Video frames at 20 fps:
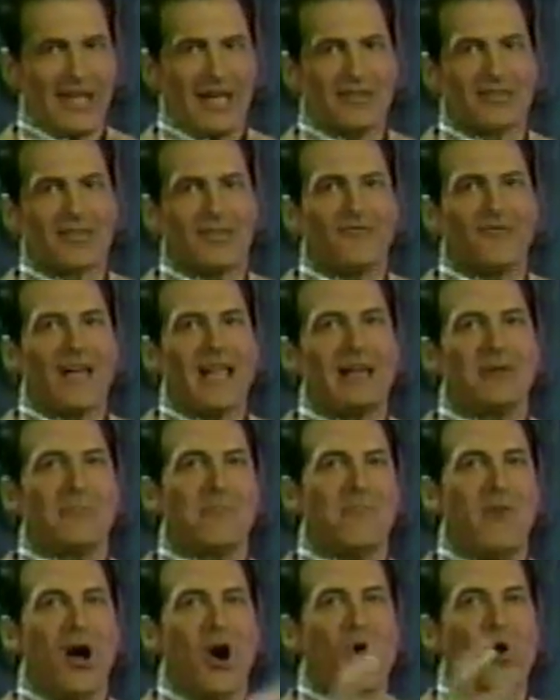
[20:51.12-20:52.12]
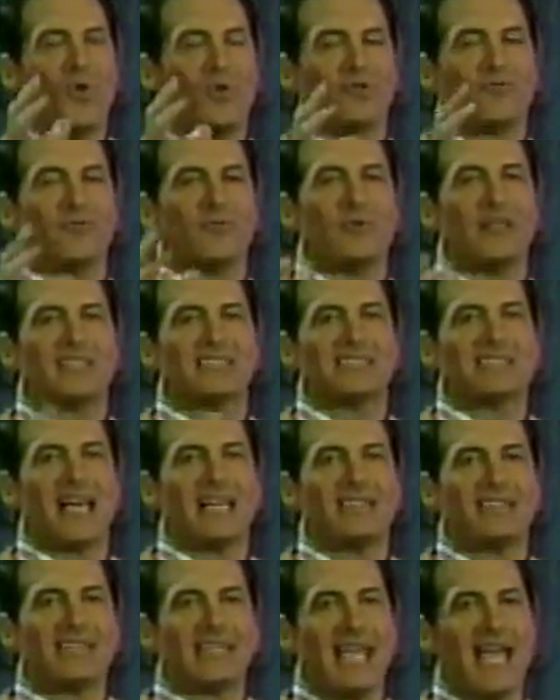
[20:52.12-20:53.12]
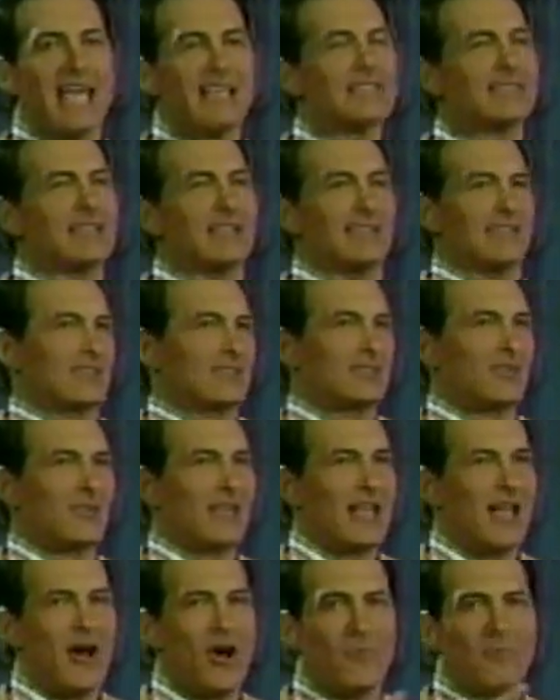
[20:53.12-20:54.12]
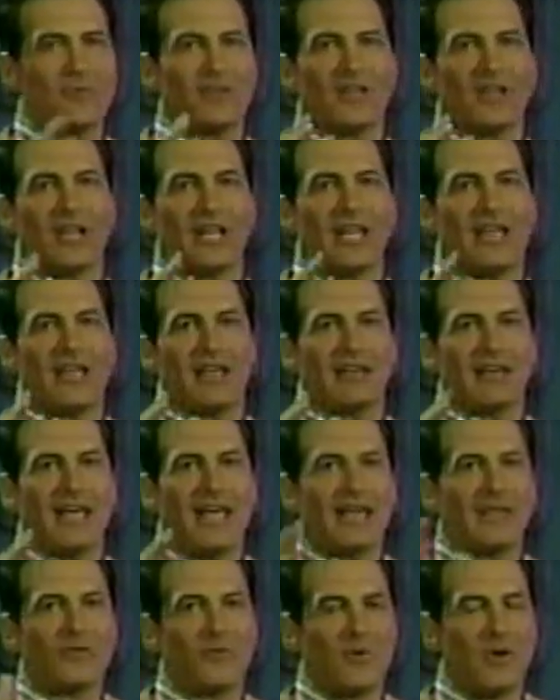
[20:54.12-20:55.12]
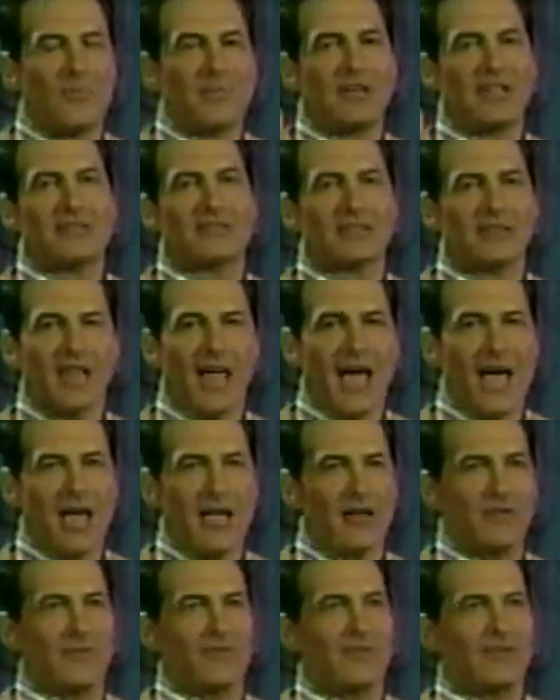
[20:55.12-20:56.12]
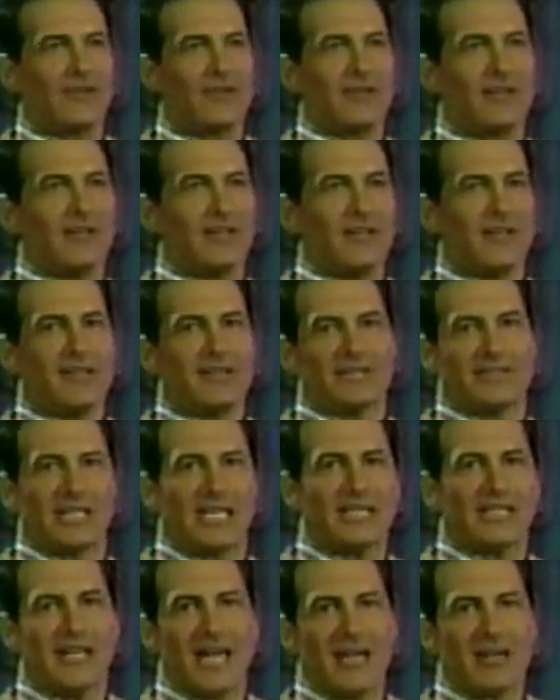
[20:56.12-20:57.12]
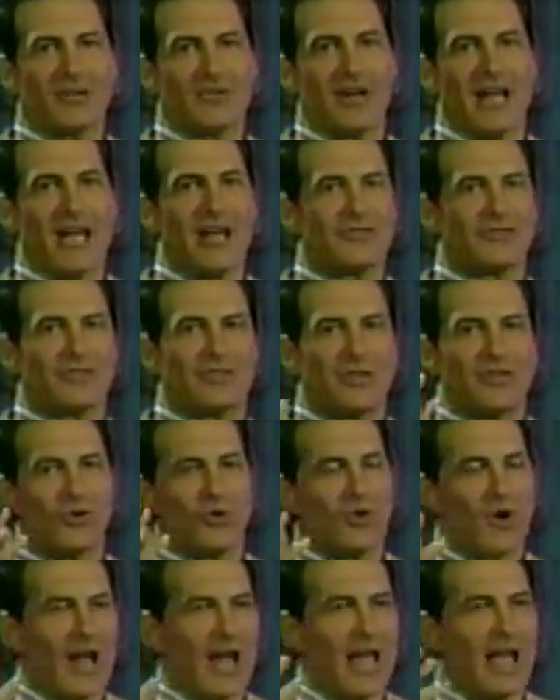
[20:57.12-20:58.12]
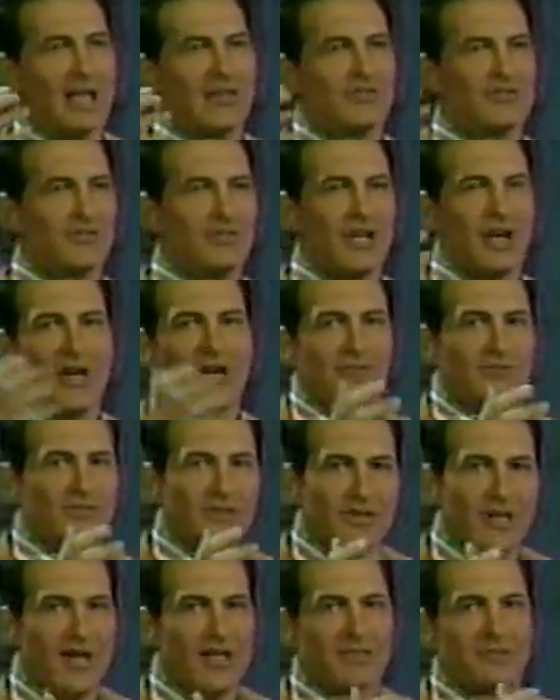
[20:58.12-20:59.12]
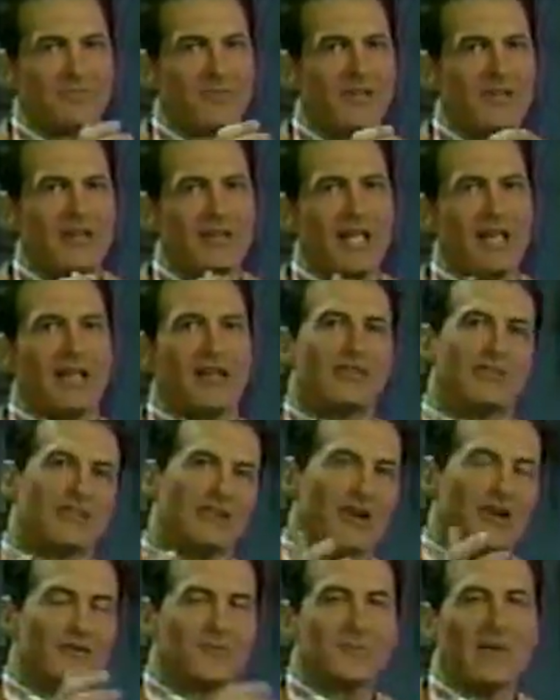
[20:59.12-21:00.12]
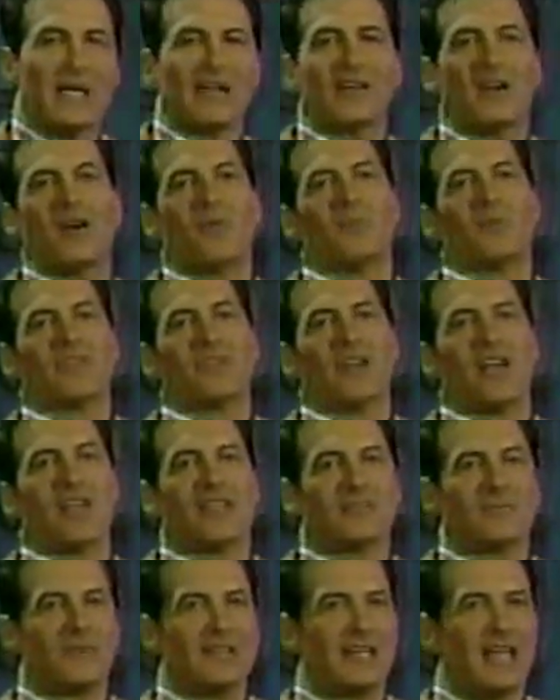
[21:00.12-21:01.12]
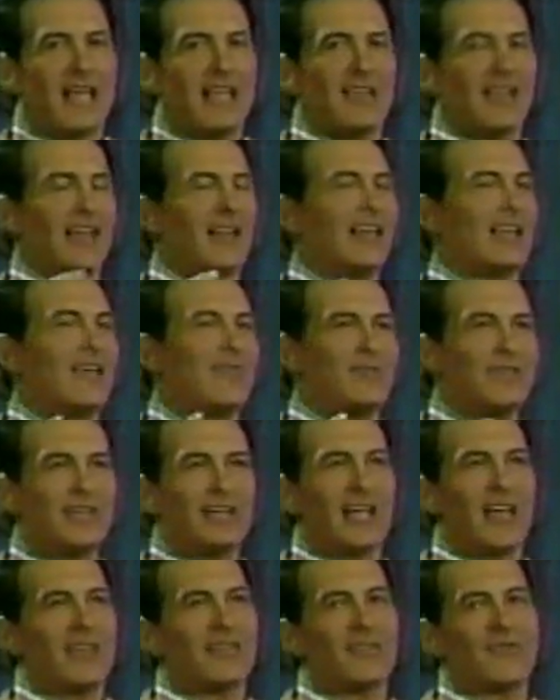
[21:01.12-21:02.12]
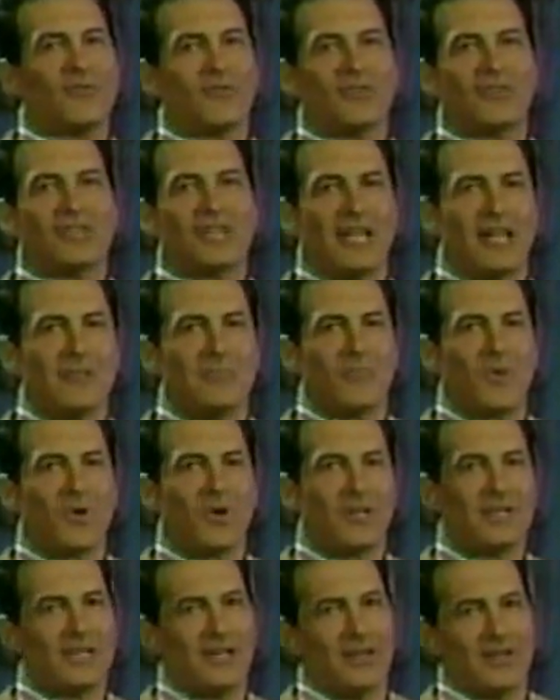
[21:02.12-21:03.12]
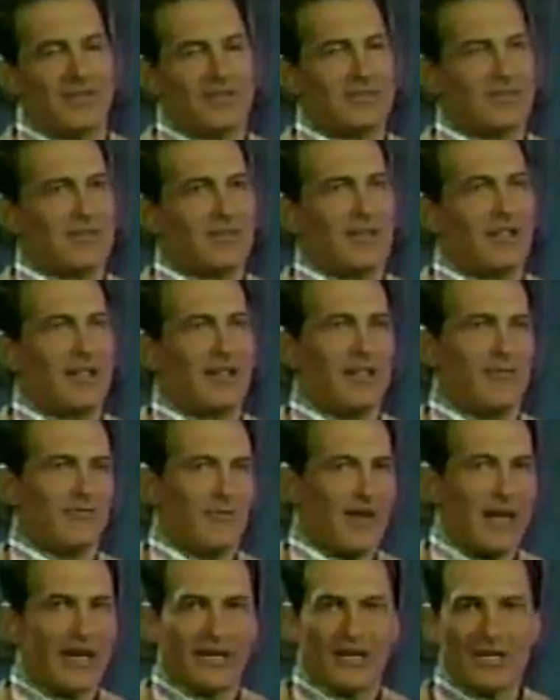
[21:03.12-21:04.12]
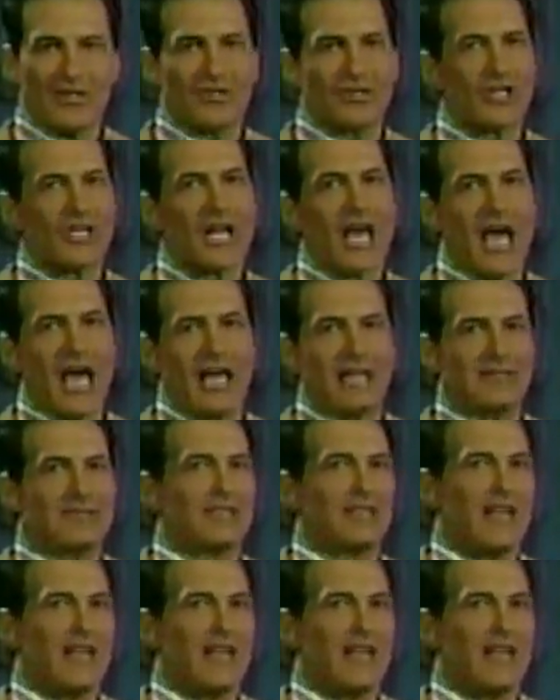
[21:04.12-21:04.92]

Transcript: There's a faint moan from inside the casket, so they open the lid, and the woman is alive. So they take her out, she cries, she hugs her husband, she goes back home with her husband. They live together for 10 more years. Finally, she dies.